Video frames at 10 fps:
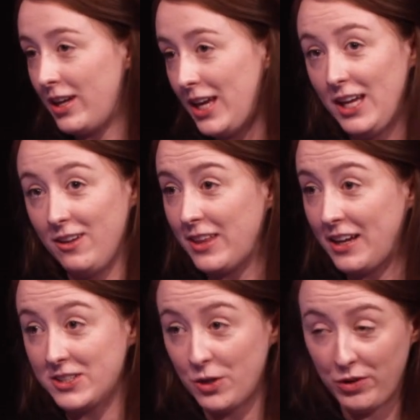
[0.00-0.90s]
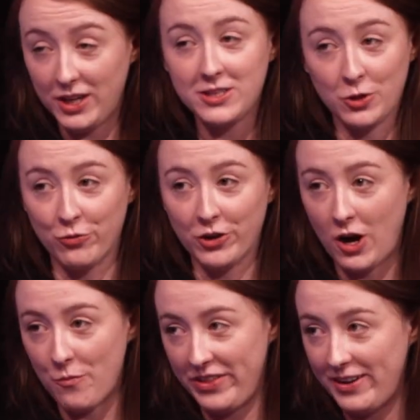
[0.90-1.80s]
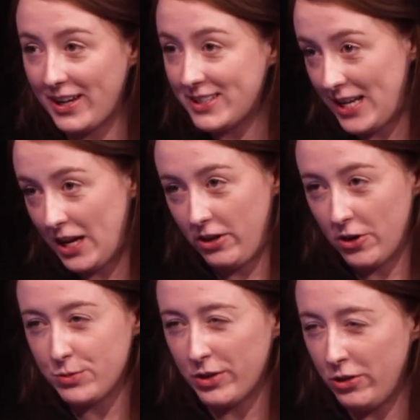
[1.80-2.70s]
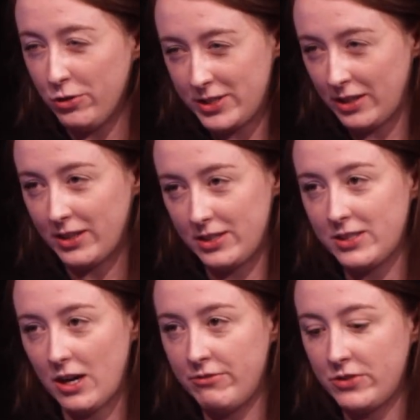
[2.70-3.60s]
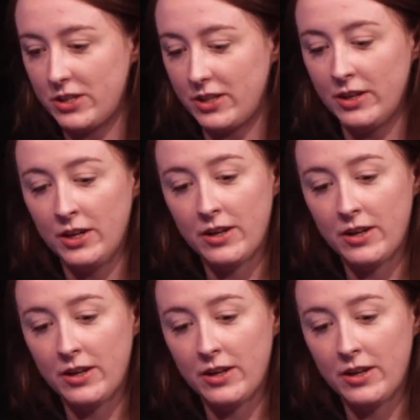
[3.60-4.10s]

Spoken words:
key things that we need to overcome in the next 10 years with using this stuff to